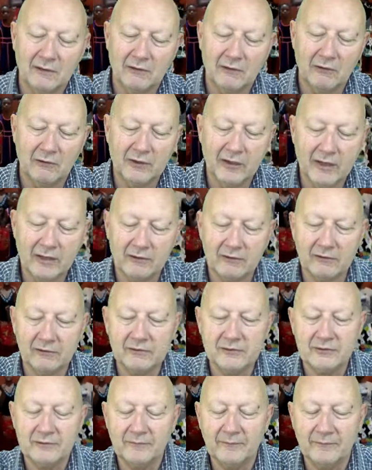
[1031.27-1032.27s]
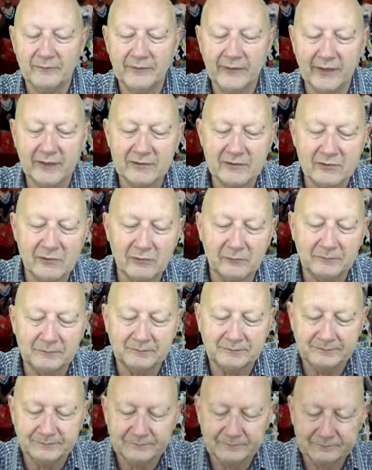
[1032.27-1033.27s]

Okay, girls, take us home.